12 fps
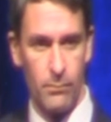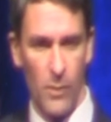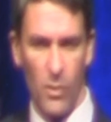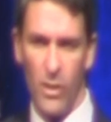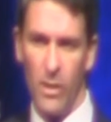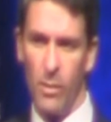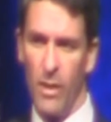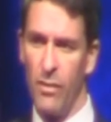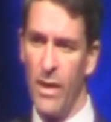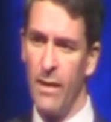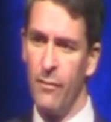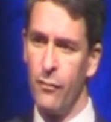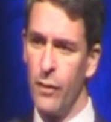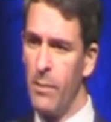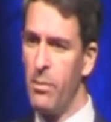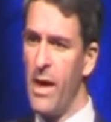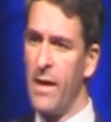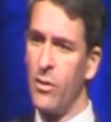Now think about that.
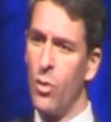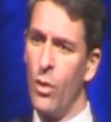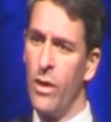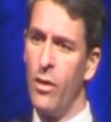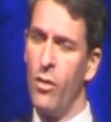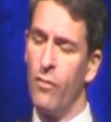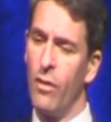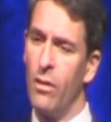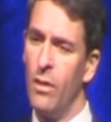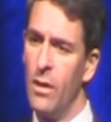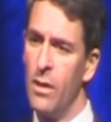Flip that coin over.